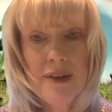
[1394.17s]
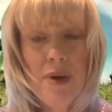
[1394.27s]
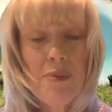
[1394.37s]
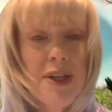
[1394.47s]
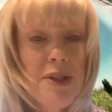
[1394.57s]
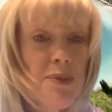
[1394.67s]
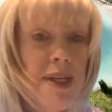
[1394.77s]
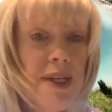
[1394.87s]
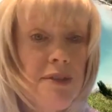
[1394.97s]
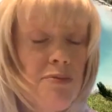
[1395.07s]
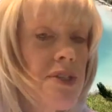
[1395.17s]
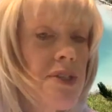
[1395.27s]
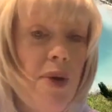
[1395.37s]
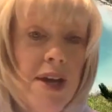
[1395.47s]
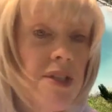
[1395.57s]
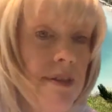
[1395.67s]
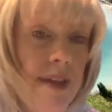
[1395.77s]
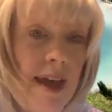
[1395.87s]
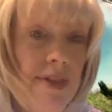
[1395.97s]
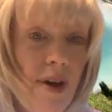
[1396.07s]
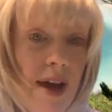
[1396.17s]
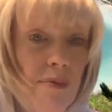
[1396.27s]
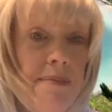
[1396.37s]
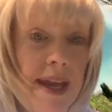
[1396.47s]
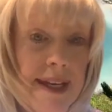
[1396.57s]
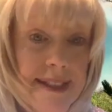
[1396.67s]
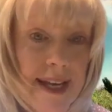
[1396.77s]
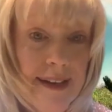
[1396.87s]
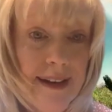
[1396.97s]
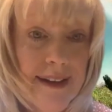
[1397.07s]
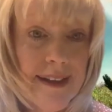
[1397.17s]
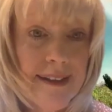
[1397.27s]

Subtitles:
what we do is we just question that thought. We meditate on it.